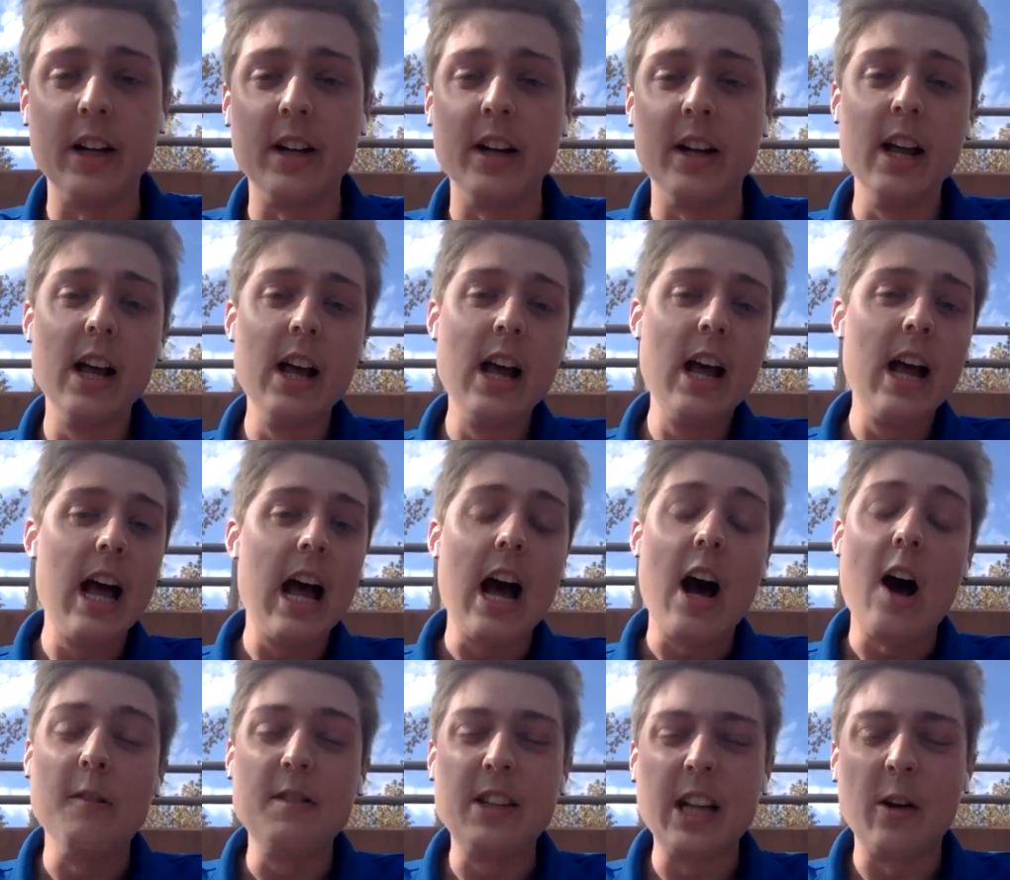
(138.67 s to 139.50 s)
And
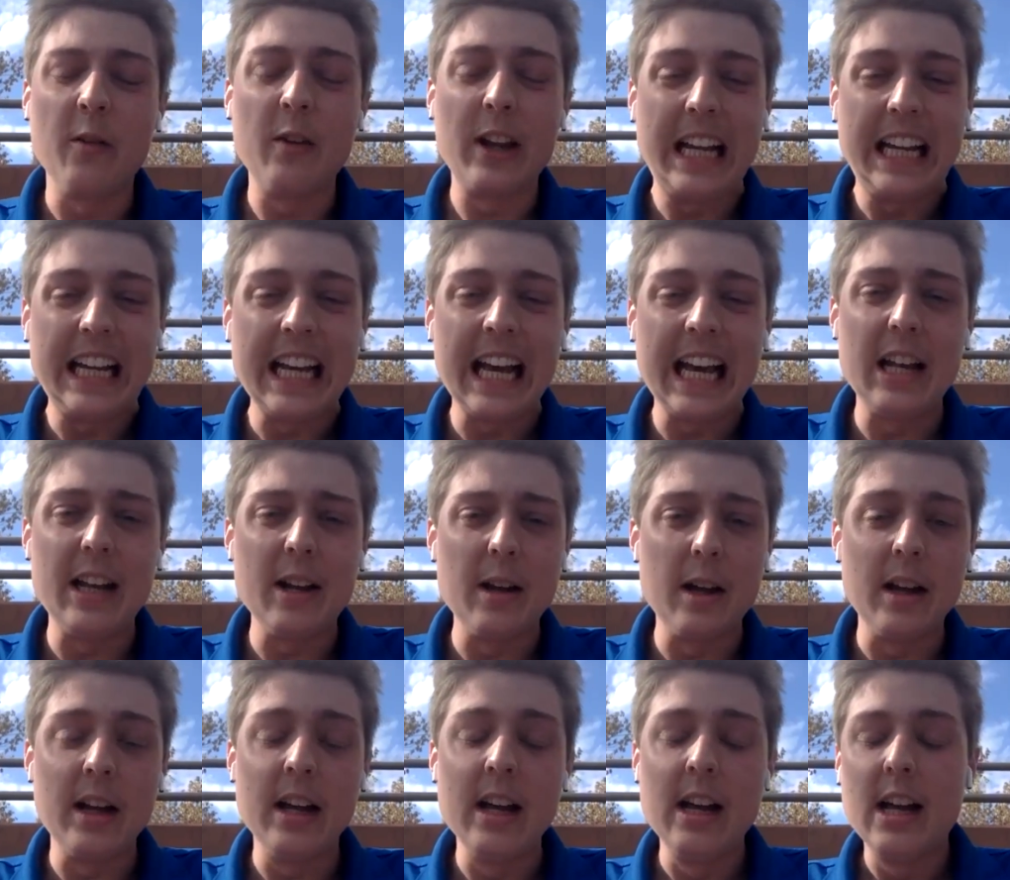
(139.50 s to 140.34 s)
obviously I don't think he had
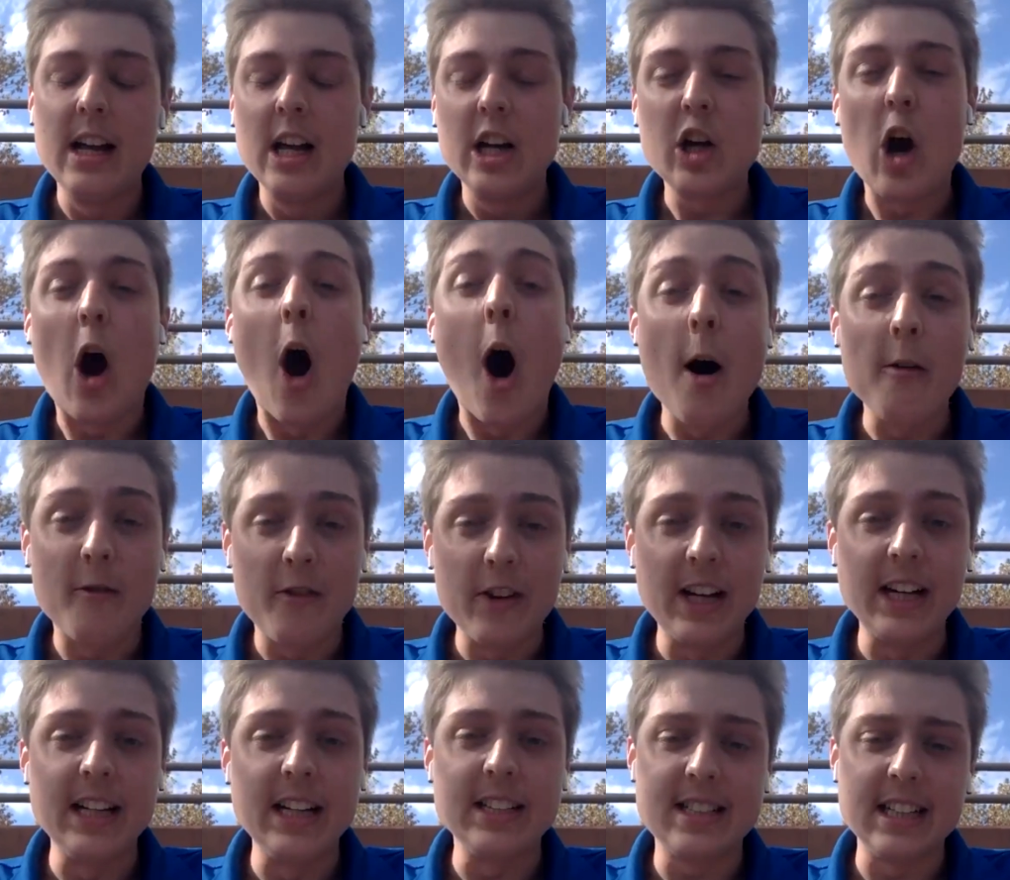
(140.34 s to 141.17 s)
the
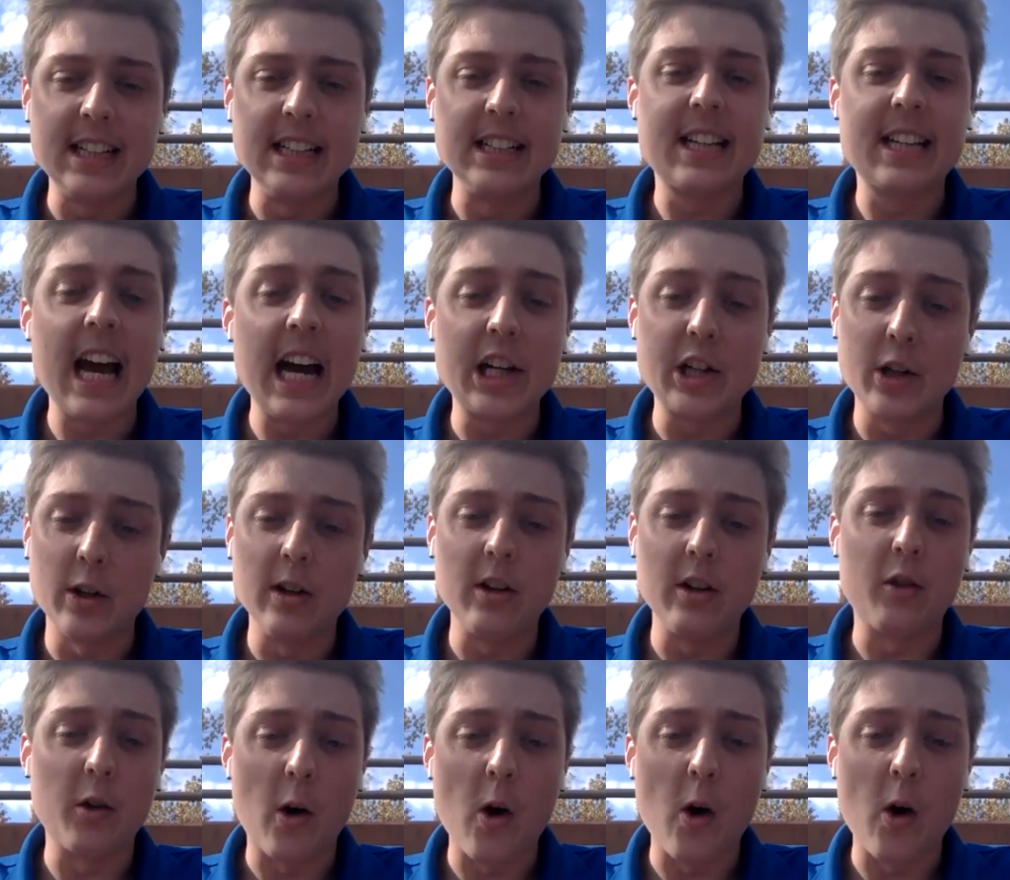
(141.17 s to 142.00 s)
confidence in his
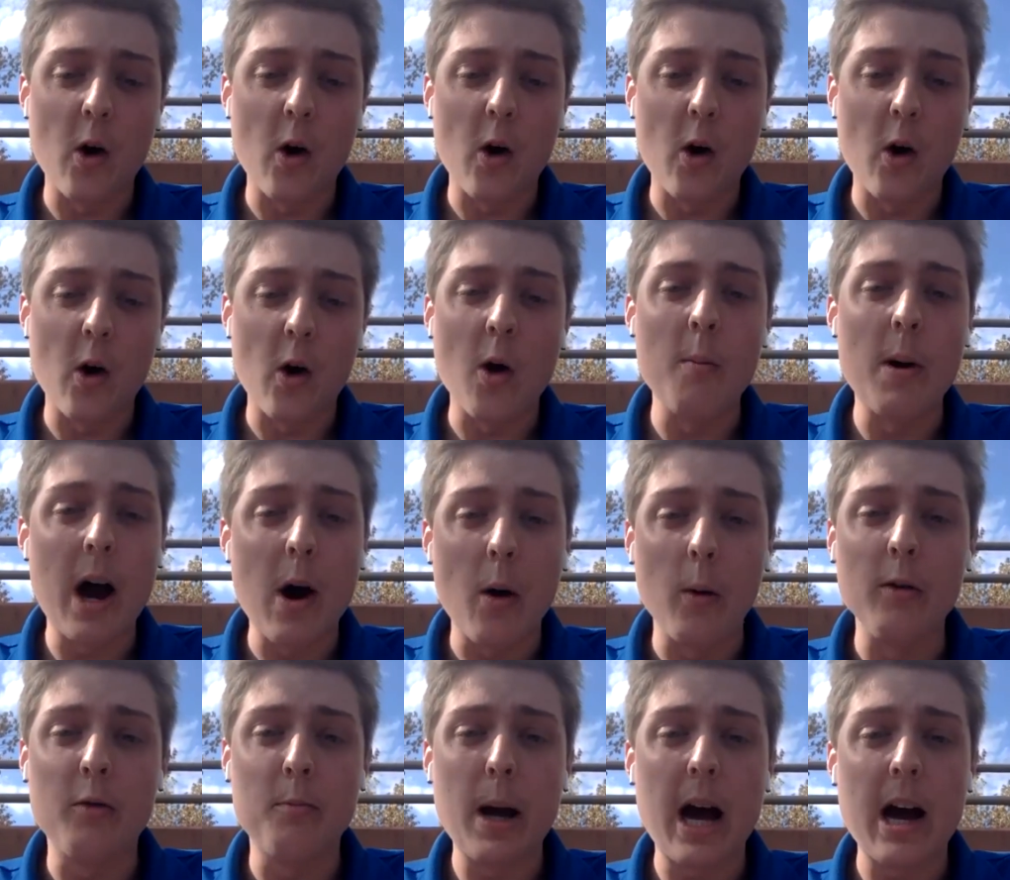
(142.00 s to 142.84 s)
catcher to throw him
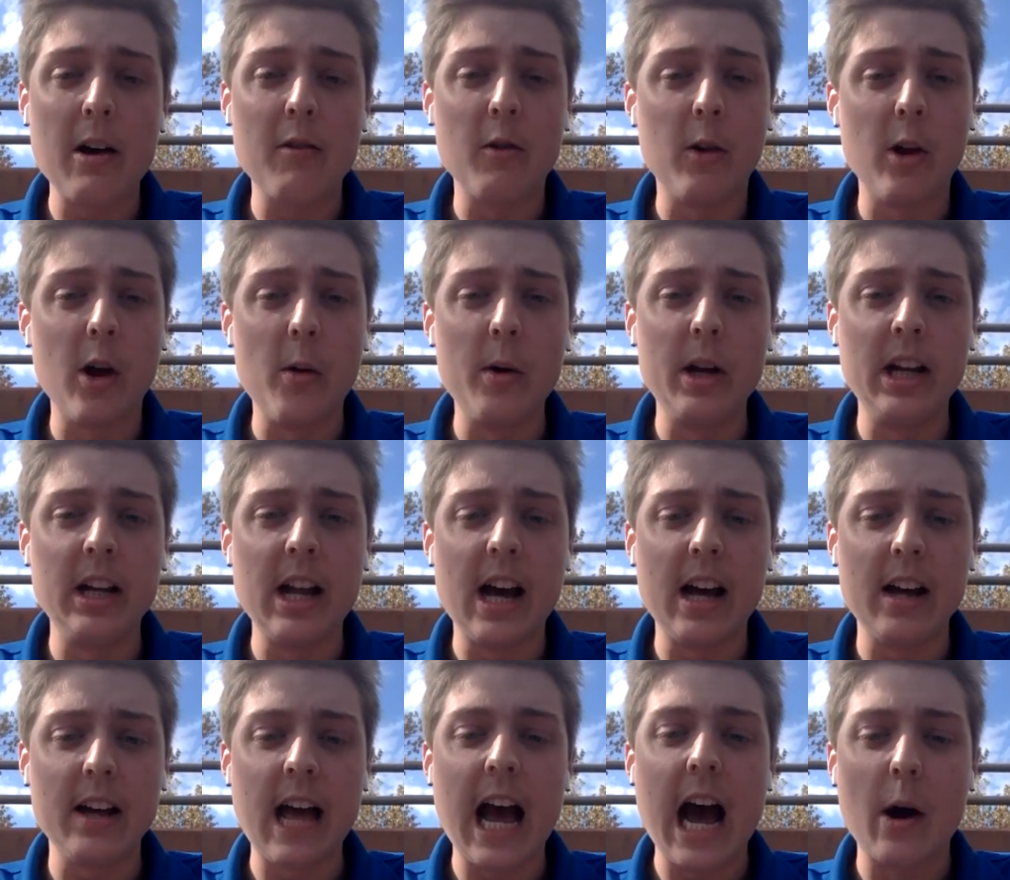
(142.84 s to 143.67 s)
out with Pavloni
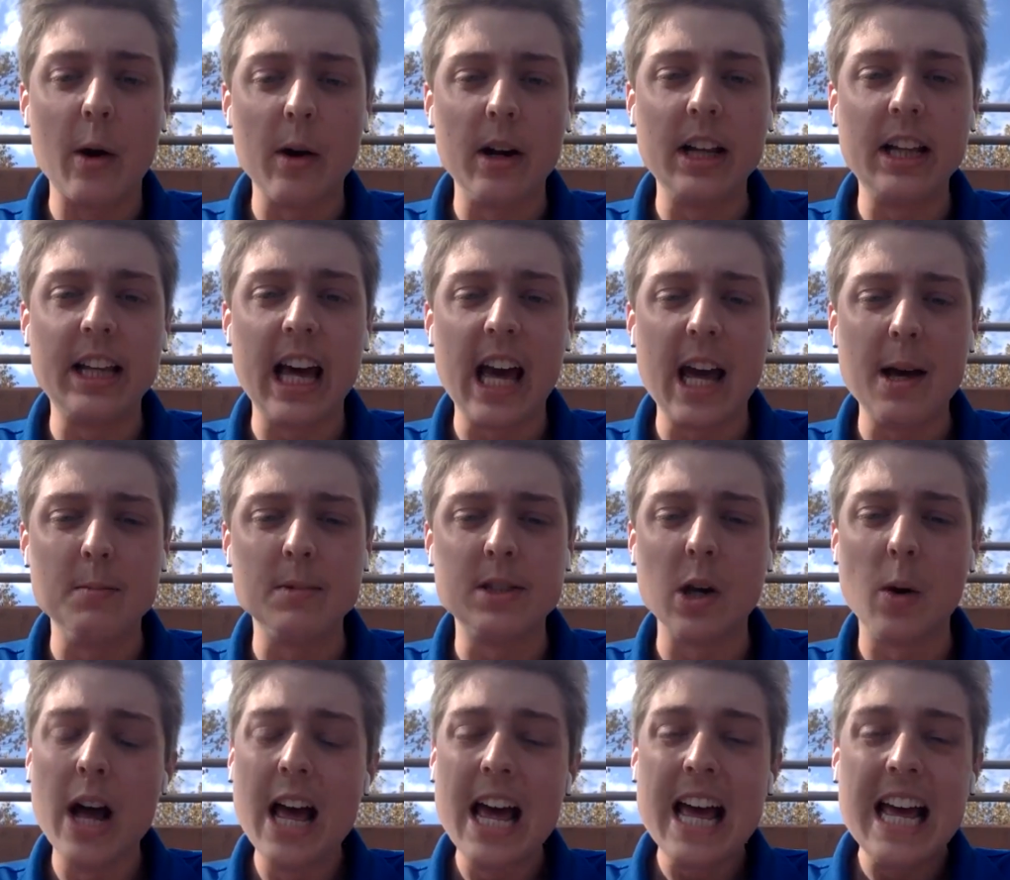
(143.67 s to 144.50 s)
not out of the game.
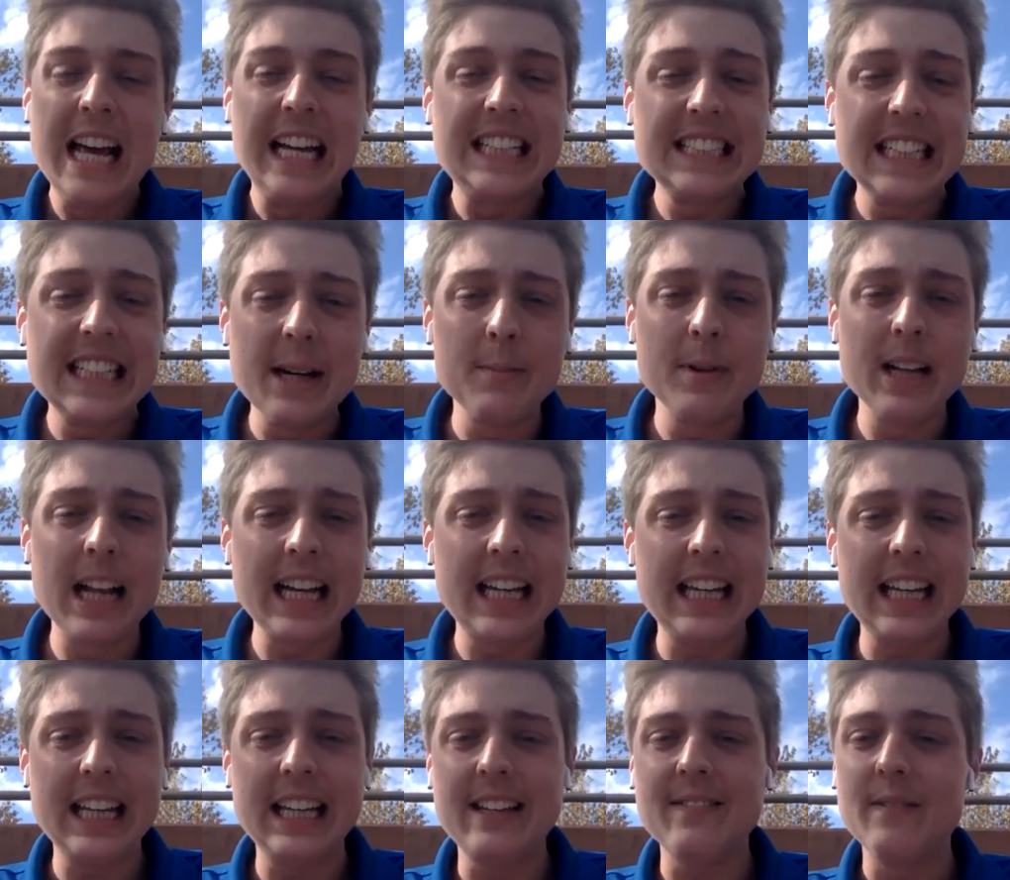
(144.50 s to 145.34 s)
So it seemed
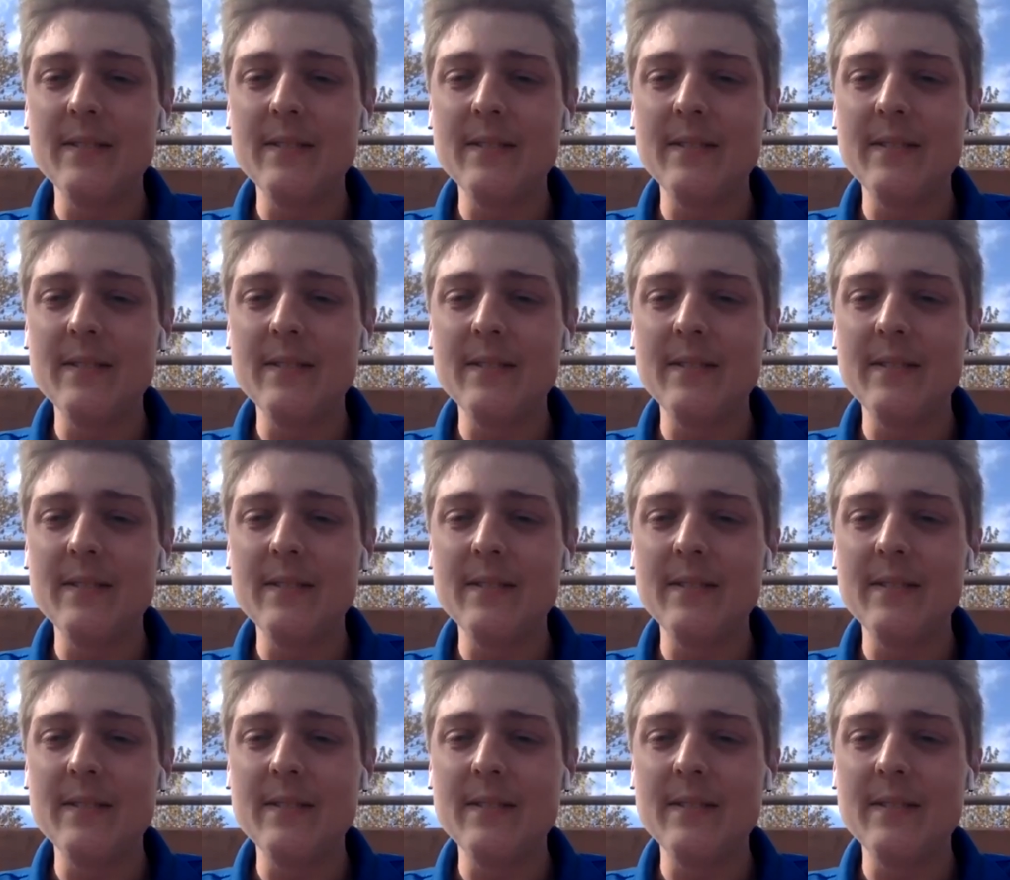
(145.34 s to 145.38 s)
like